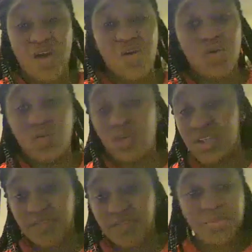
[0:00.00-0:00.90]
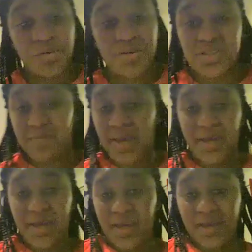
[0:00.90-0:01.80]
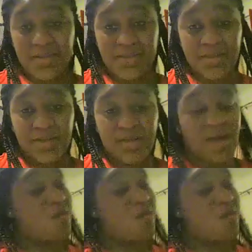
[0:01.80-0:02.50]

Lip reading: whole different person by night. A